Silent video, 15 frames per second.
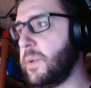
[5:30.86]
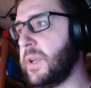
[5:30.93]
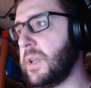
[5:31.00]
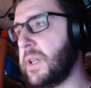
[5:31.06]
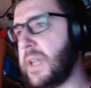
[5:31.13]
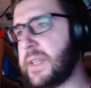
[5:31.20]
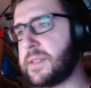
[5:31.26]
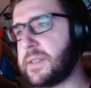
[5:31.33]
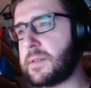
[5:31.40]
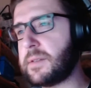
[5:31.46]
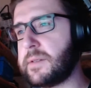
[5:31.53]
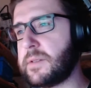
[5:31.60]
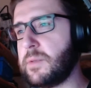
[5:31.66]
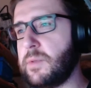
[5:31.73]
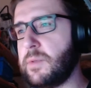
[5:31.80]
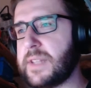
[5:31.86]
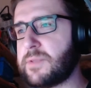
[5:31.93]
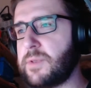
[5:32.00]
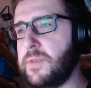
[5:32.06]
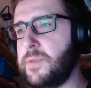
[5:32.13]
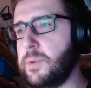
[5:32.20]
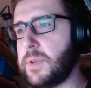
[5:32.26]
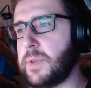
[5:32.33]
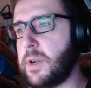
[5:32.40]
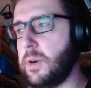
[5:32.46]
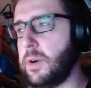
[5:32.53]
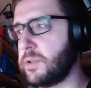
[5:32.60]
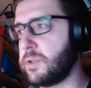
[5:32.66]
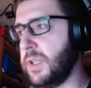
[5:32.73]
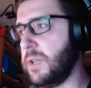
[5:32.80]
let's review the
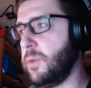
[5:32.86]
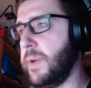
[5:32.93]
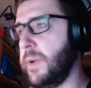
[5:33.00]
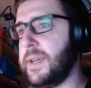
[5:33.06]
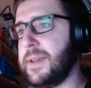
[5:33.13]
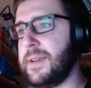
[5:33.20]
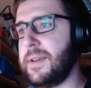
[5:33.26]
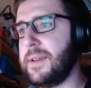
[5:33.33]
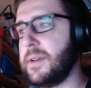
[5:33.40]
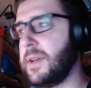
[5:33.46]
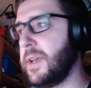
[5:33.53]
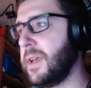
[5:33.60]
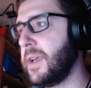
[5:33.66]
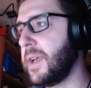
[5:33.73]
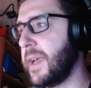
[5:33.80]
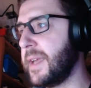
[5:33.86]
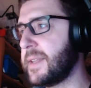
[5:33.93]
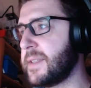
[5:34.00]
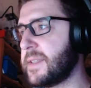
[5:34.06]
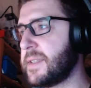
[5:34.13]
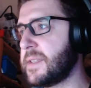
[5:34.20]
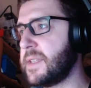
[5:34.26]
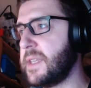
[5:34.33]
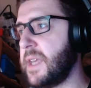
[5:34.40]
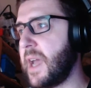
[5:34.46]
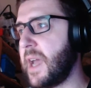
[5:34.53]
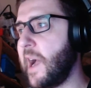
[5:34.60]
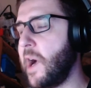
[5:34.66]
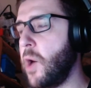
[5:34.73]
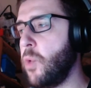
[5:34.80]
code real quick and see
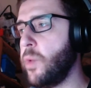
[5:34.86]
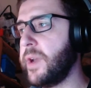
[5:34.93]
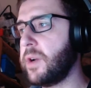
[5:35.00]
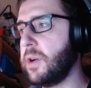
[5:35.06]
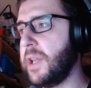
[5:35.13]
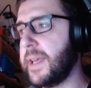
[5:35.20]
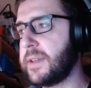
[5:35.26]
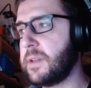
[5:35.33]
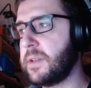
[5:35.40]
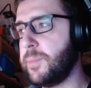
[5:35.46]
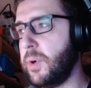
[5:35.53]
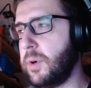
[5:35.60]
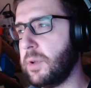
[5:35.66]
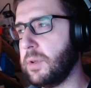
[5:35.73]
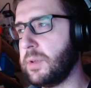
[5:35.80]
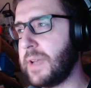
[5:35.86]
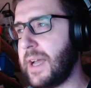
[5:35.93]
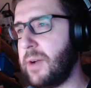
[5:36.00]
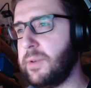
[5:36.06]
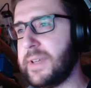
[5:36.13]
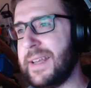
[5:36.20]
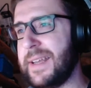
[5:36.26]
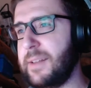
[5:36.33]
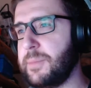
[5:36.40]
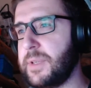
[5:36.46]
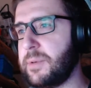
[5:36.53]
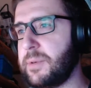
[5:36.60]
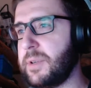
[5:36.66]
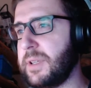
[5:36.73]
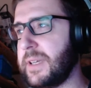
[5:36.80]
how we collided the ball. How the hell
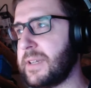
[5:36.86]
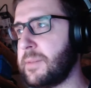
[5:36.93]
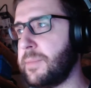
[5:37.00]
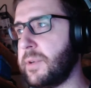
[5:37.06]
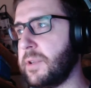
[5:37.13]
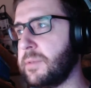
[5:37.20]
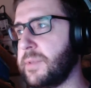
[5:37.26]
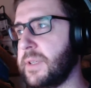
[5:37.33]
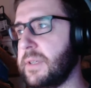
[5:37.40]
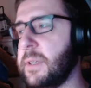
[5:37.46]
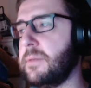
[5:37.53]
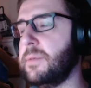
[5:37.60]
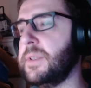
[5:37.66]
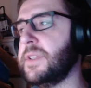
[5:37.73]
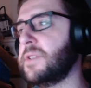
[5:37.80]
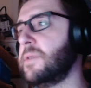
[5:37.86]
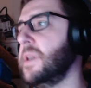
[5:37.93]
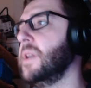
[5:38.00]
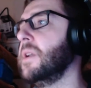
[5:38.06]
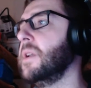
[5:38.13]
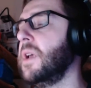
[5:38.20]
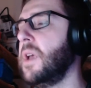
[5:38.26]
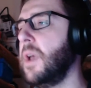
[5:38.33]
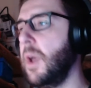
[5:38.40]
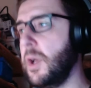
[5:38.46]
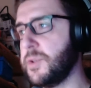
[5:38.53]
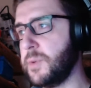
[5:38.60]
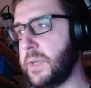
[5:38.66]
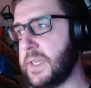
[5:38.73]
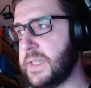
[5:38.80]
did you collide the ball with the screen?
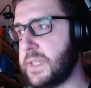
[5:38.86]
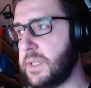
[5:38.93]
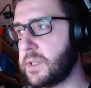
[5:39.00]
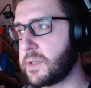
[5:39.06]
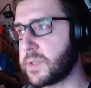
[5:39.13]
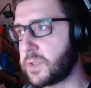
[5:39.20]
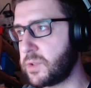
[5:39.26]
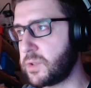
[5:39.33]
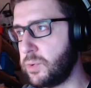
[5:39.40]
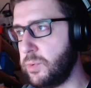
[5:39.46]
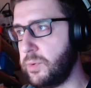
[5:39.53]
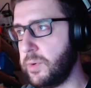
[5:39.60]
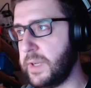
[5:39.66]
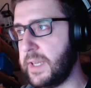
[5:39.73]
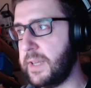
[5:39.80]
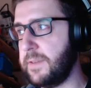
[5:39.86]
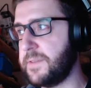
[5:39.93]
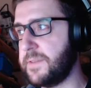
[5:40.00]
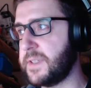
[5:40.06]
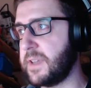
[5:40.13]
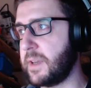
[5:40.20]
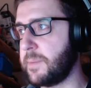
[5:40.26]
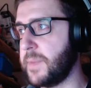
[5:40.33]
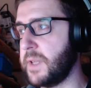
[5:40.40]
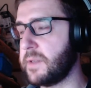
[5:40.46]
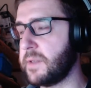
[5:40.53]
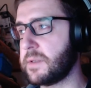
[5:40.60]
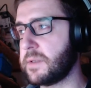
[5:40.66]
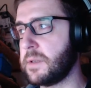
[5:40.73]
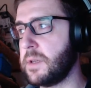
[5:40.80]
So you can see there's two if
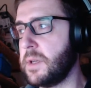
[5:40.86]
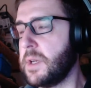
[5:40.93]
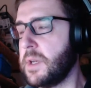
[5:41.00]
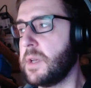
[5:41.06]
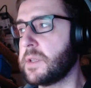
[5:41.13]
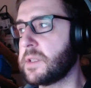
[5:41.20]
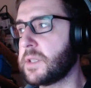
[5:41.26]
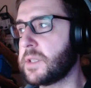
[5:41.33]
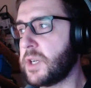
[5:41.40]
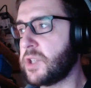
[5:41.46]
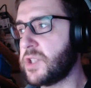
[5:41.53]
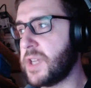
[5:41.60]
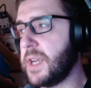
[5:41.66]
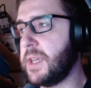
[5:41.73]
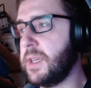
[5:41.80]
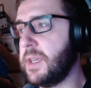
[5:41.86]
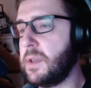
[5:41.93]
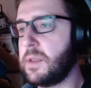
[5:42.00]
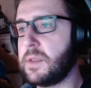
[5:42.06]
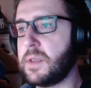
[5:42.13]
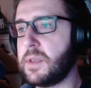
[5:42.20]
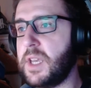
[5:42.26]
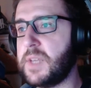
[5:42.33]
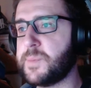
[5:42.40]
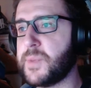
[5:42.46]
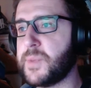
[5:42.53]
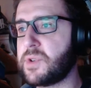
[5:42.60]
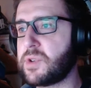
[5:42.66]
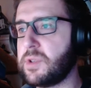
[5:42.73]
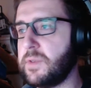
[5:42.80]
statements that are checking the x
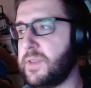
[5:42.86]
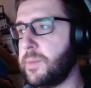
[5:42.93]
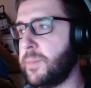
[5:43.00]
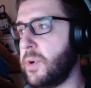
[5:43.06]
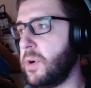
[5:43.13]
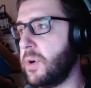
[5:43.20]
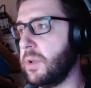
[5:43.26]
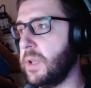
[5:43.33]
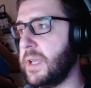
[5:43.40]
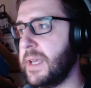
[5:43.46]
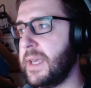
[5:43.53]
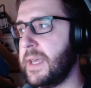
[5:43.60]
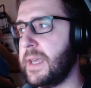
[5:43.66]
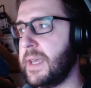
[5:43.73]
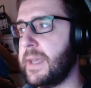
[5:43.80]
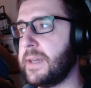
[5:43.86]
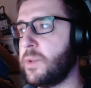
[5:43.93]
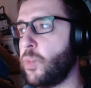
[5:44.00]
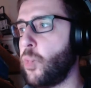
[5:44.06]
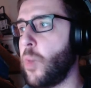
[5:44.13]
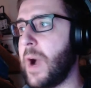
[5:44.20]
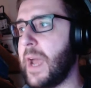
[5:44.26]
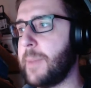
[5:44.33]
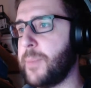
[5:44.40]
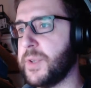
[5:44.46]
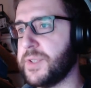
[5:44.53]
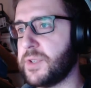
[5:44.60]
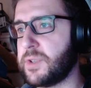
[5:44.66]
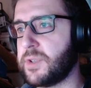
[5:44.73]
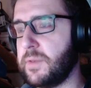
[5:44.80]
position of the ball and the y
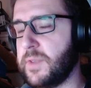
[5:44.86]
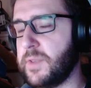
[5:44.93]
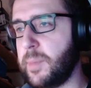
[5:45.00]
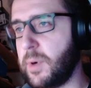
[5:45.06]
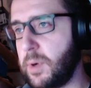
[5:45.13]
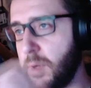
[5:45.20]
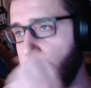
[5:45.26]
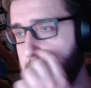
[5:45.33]
position of the ball.